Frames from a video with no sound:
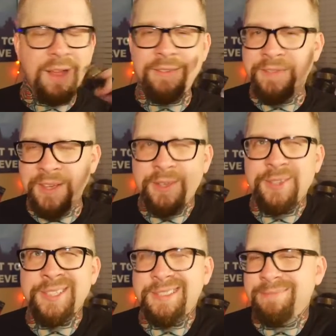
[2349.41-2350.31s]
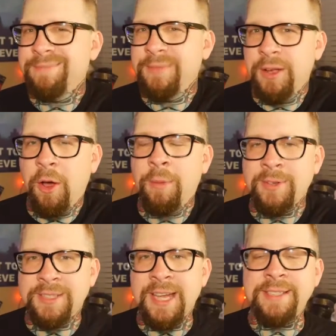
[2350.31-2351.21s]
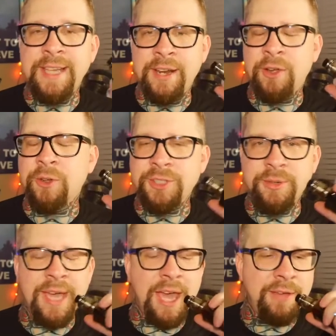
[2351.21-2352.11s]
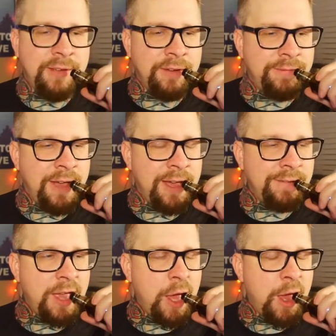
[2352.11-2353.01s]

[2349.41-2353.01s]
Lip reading: Feels almost identical to a K-Fun 5.